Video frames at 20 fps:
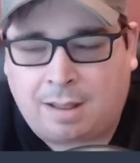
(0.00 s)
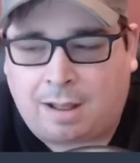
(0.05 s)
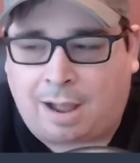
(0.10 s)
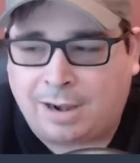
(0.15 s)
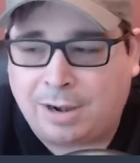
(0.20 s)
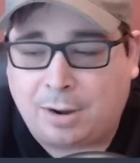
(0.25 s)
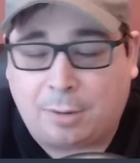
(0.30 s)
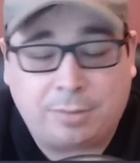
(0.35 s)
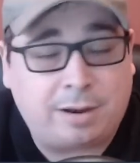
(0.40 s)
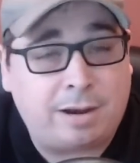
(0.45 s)

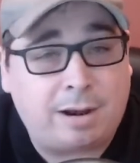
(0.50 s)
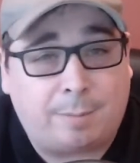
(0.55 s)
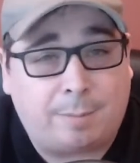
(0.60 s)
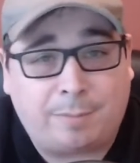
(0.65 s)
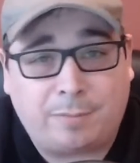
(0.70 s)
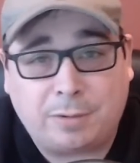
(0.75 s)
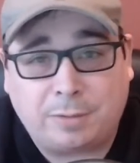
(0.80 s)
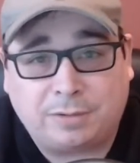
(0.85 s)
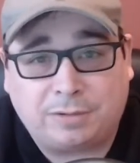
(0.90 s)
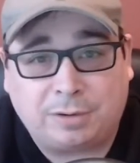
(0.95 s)
I know that a
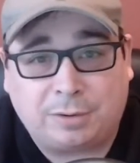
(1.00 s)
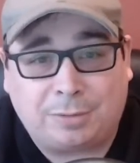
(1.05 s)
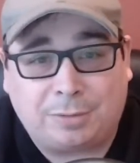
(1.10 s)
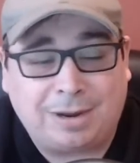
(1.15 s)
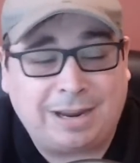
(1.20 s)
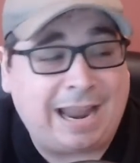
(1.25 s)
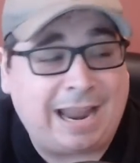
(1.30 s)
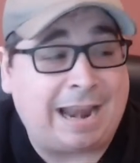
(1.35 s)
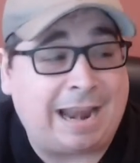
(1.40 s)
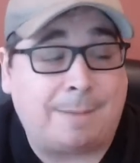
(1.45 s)
number of you
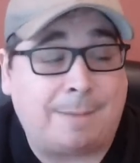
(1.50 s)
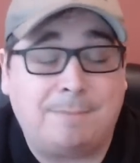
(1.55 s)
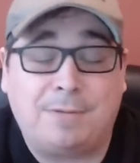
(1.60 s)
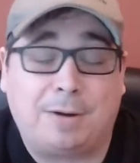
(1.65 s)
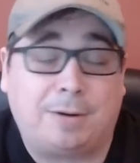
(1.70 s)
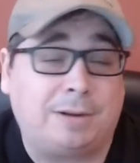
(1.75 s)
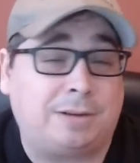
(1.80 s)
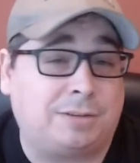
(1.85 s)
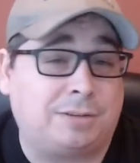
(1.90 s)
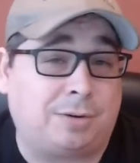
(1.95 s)
disagree, and I'm
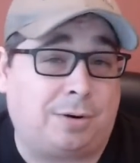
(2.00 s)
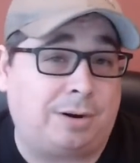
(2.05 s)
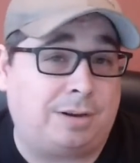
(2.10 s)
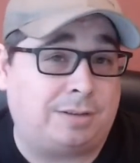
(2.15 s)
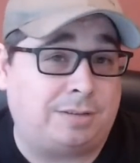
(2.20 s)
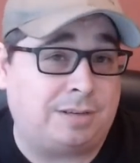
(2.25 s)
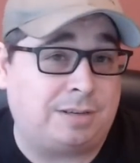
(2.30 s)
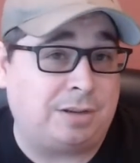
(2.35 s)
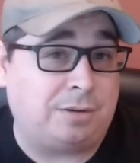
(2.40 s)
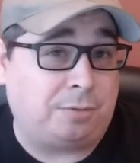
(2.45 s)
very sorry
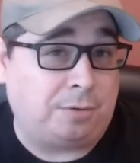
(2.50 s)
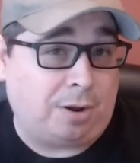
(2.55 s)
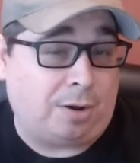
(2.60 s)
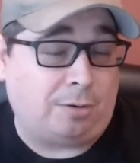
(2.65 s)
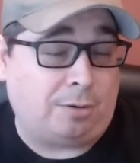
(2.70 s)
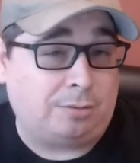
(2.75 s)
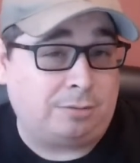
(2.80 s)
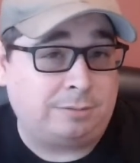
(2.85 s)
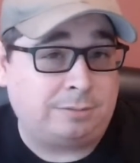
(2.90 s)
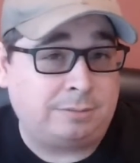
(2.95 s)
to see you
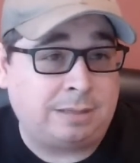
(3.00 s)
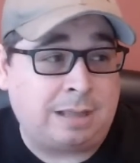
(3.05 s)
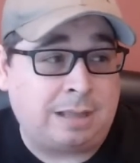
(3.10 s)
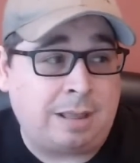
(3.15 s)
go.